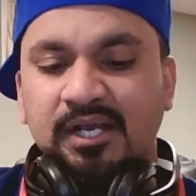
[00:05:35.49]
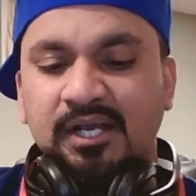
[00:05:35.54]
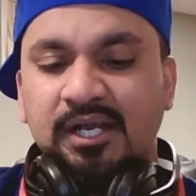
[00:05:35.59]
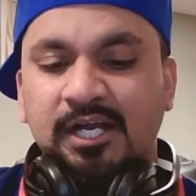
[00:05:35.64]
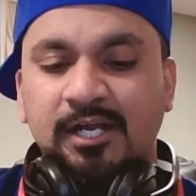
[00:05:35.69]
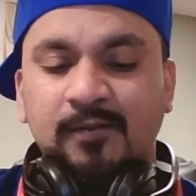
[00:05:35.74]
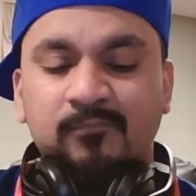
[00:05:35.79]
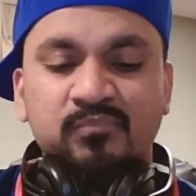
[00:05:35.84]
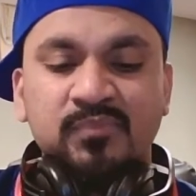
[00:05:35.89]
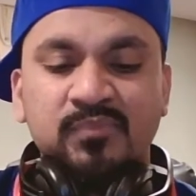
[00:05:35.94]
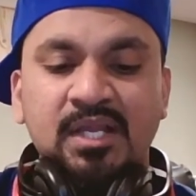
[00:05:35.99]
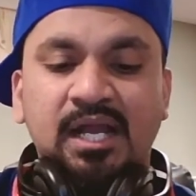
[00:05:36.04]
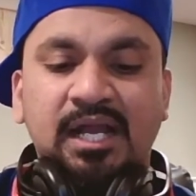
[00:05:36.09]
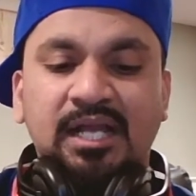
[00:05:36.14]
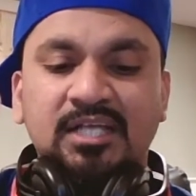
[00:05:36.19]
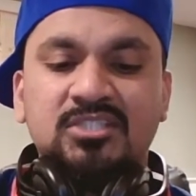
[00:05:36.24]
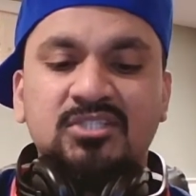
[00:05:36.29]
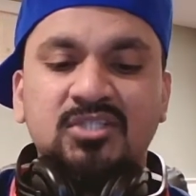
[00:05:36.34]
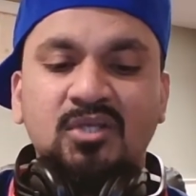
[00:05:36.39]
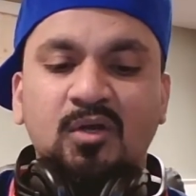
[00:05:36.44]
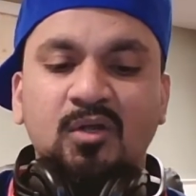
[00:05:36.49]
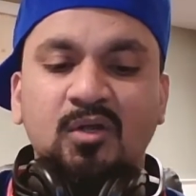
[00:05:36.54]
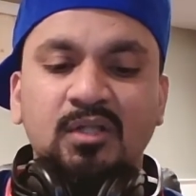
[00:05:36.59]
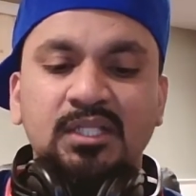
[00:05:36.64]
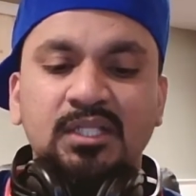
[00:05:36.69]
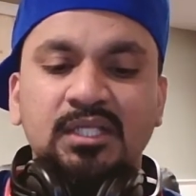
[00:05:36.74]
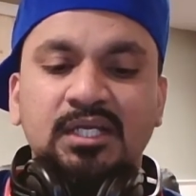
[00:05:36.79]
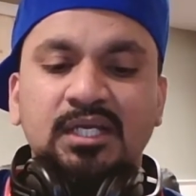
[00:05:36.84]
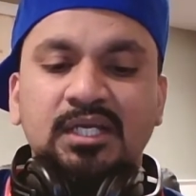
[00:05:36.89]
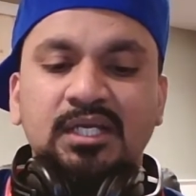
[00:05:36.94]
Um, I saw
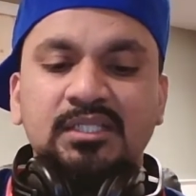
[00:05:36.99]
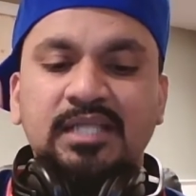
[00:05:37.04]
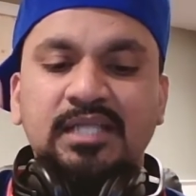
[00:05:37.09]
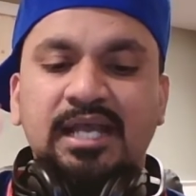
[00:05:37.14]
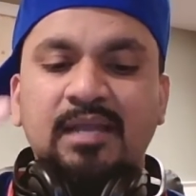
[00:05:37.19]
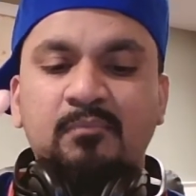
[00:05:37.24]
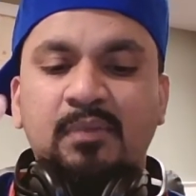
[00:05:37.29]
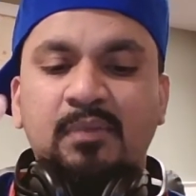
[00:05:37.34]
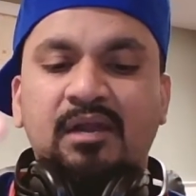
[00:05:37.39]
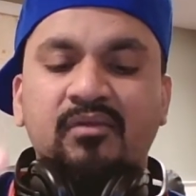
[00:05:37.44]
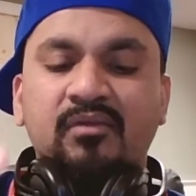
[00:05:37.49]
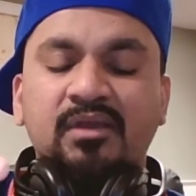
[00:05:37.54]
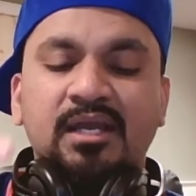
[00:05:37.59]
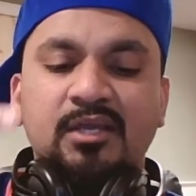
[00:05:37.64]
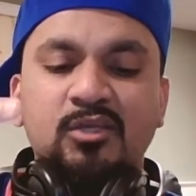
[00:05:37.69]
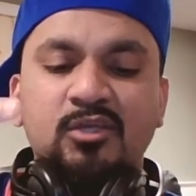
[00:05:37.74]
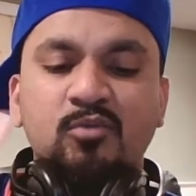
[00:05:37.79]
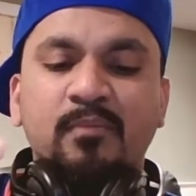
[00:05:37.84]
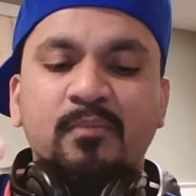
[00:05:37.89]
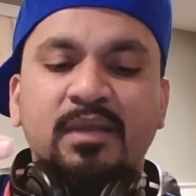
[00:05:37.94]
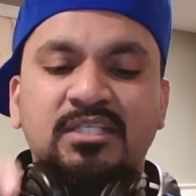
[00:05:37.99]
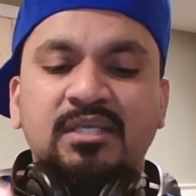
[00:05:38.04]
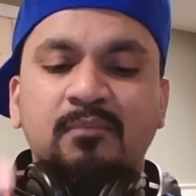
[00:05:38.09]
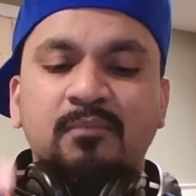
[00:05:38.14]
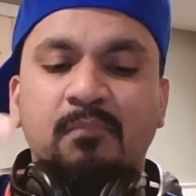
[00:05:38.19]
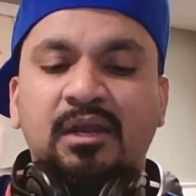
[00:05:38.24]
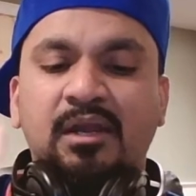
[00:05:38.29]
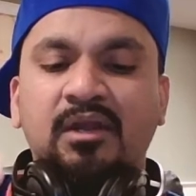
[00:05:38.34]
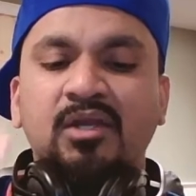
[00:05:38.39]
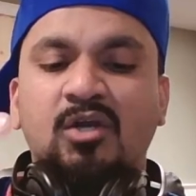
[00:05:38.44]
Di Mary. You mentioned
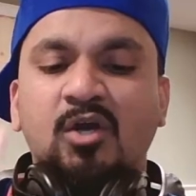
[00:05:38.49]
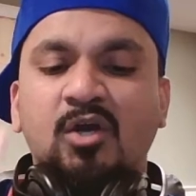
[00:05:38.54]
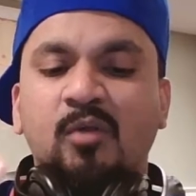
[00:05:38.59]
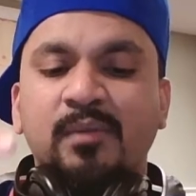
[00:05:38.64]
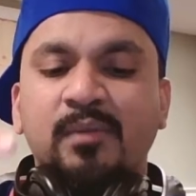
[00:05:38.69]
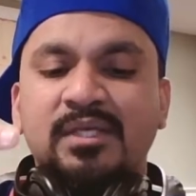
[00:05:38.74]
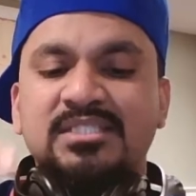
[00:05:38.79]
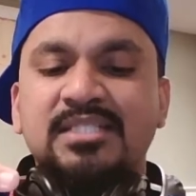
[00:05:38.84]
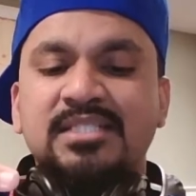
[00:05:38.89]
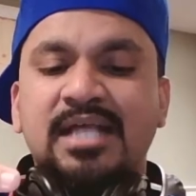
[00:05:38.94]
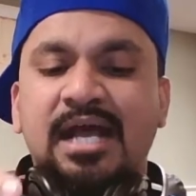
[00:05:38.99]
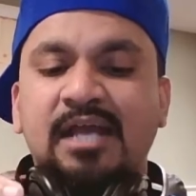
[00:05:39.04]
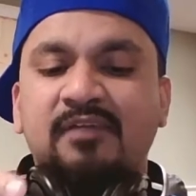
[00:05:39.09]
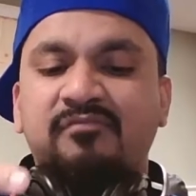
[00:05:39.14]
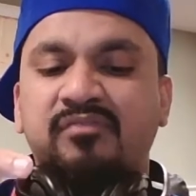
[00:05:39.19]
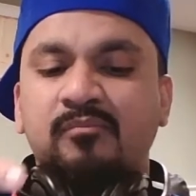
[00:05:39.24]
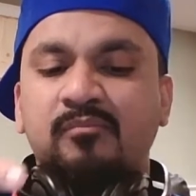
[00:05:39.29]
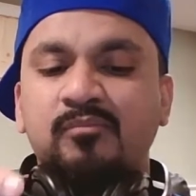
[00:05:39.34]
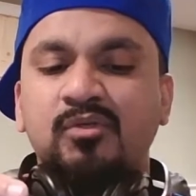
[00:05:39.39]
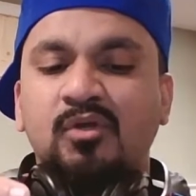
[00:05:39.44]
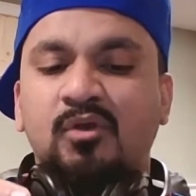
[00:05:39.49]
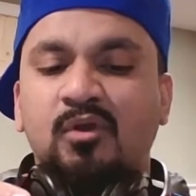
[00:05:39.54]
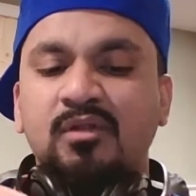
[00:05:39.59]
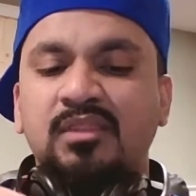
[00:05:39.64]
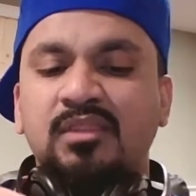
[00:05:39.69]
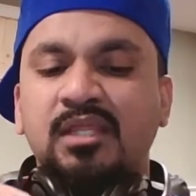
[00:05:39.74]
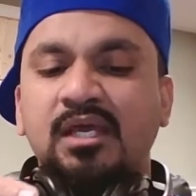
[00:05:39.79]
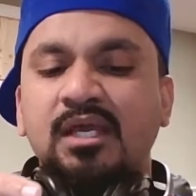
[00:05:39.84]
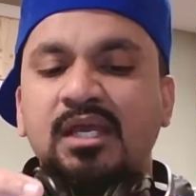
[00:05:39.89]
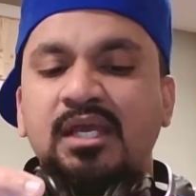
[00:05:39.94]
Mary Kom is not from North.
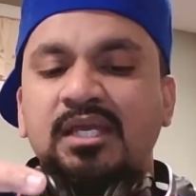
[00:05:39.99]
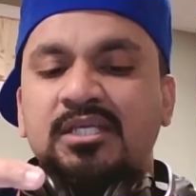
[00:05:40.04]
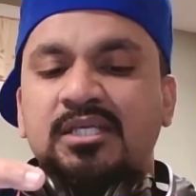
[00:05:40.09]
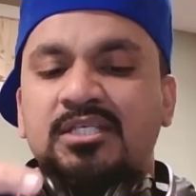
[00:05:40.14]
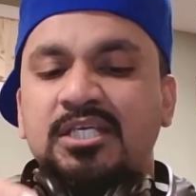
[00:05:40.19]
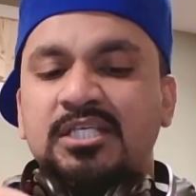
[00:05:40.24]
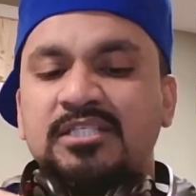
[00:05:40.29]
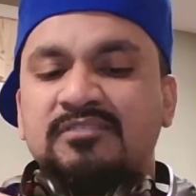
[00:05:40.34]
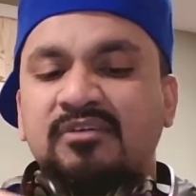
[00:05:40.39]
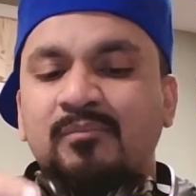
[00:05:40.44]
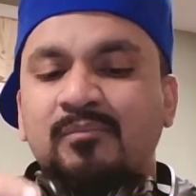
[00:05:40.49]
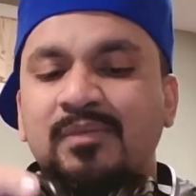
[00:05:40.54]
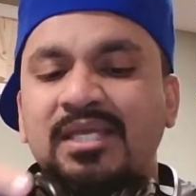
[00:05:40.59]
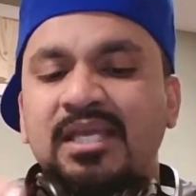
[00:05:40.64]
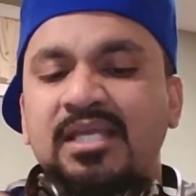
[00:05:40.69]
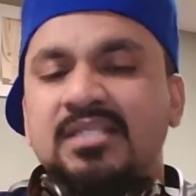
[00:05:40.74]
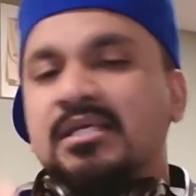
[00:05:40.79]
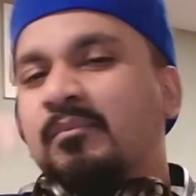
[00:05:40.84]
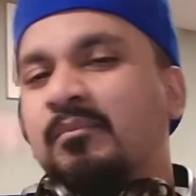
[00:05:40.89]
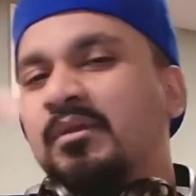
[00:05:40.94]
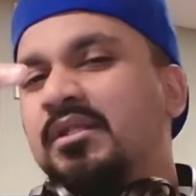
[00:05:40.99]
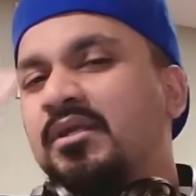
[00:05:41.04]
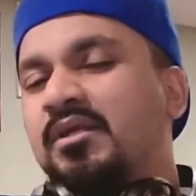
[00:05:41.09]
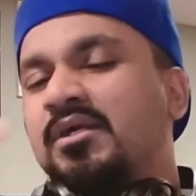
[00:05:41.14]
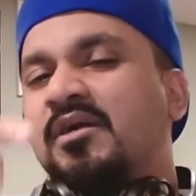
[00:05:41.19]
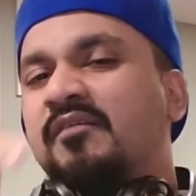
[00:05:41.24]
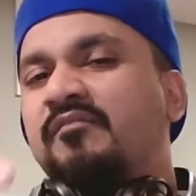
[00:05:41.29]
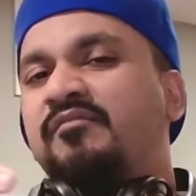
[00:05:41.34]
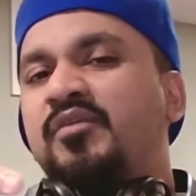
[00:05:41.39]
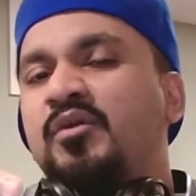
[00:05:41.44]
She's from East. I'm a little
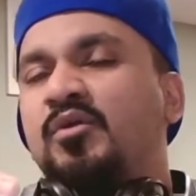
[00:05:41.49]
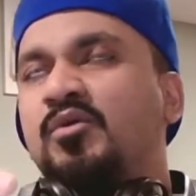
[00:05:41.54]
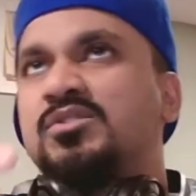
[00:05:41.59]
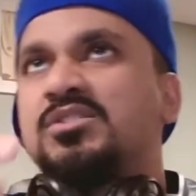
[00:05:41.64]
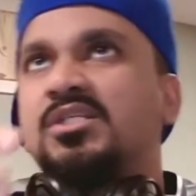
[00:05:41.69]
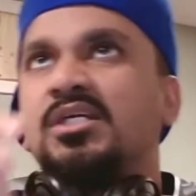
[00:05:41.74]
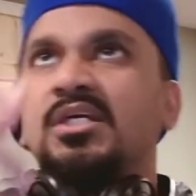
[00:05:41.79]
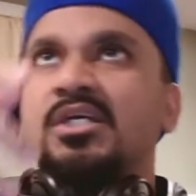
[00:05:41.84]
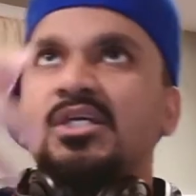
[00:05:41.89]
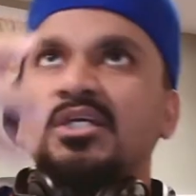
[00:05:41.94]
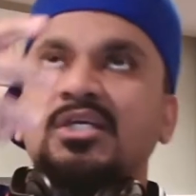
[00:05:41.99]
confused.